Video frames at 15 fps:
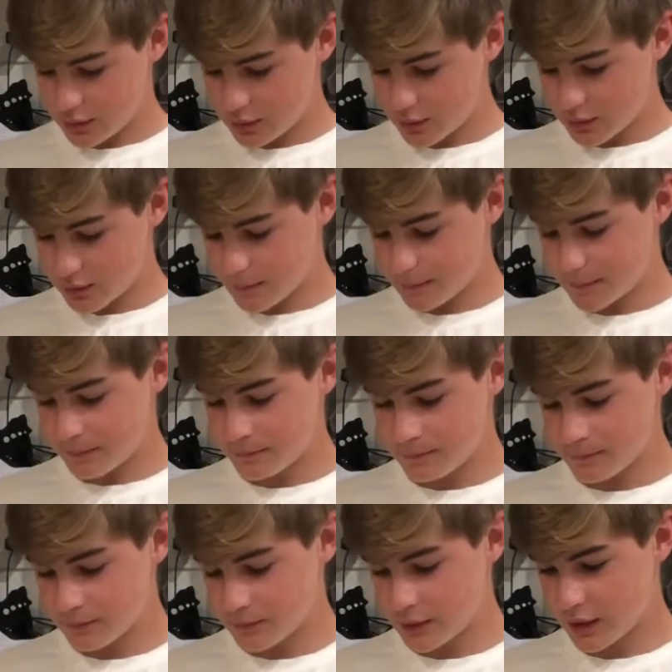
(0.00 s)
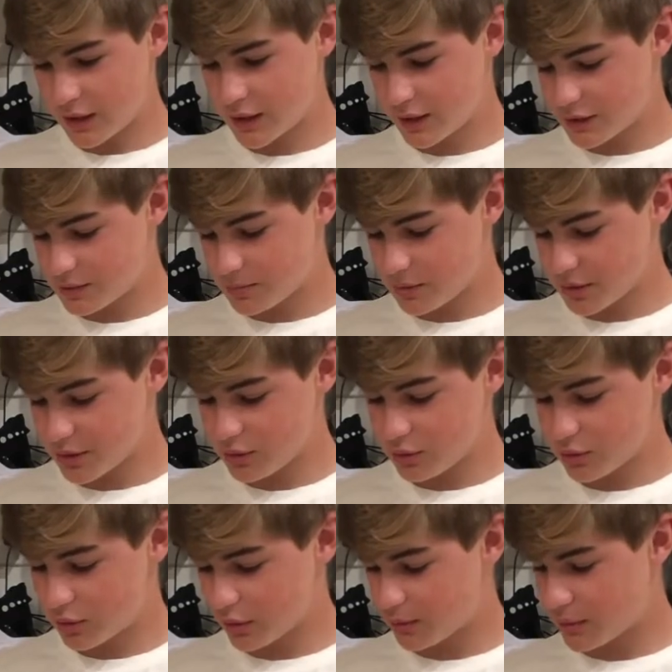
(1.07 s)
I think it's pretty
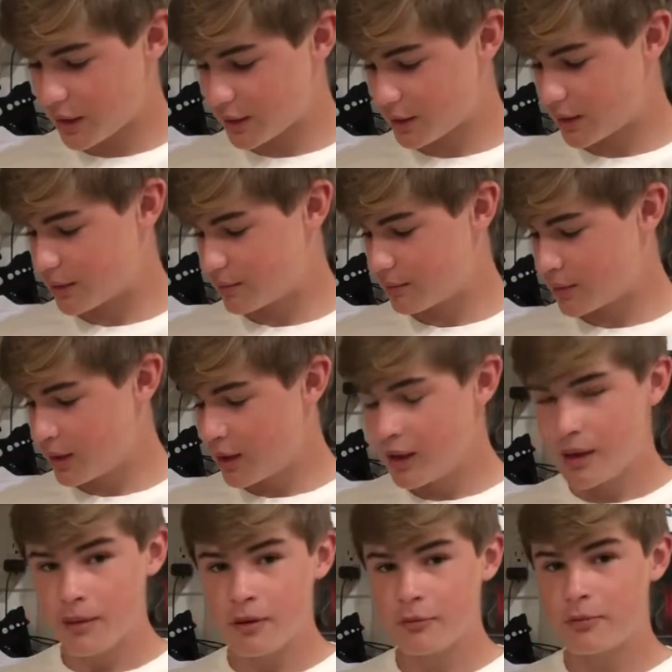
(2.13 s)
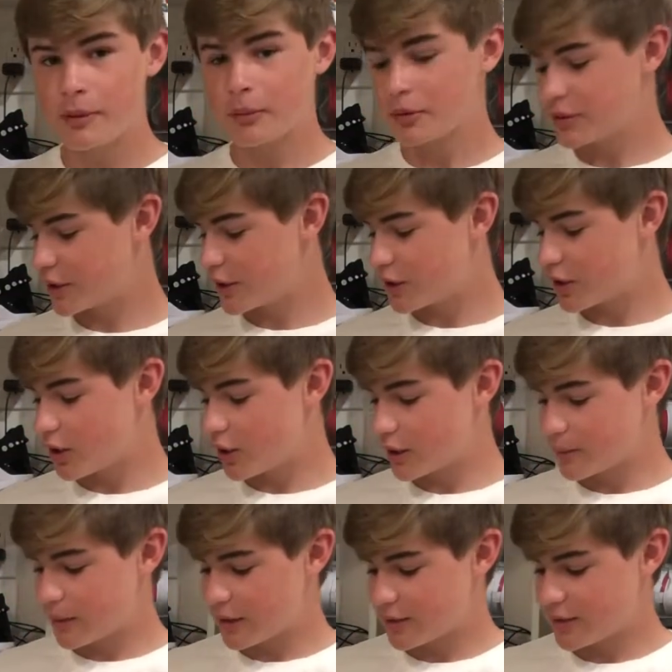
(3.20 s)
cool, and if people didn't know,
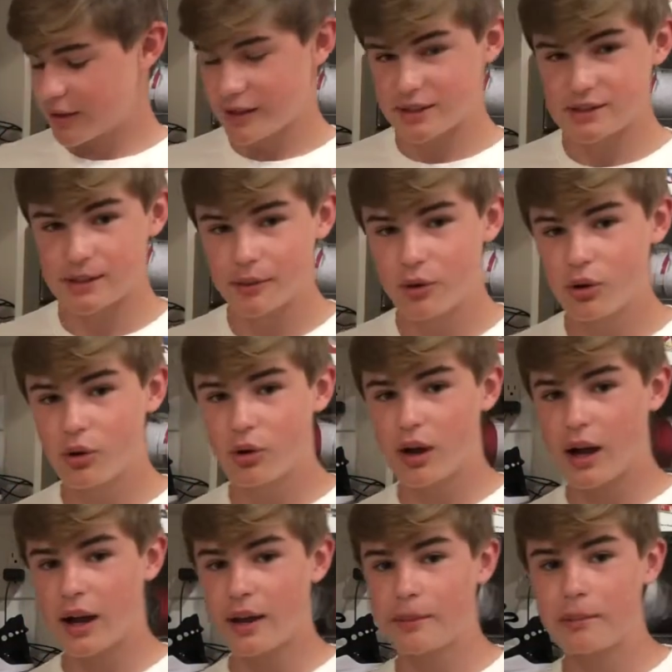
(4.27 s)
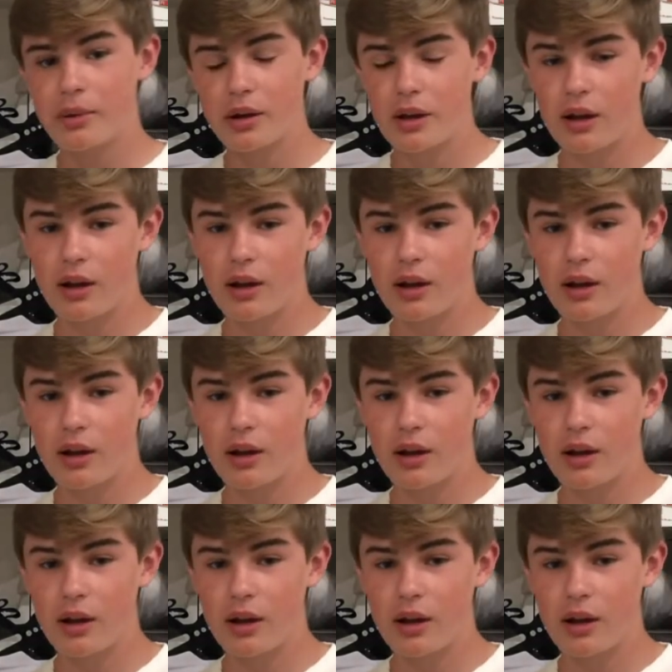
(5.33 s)
they might think it's some cool hype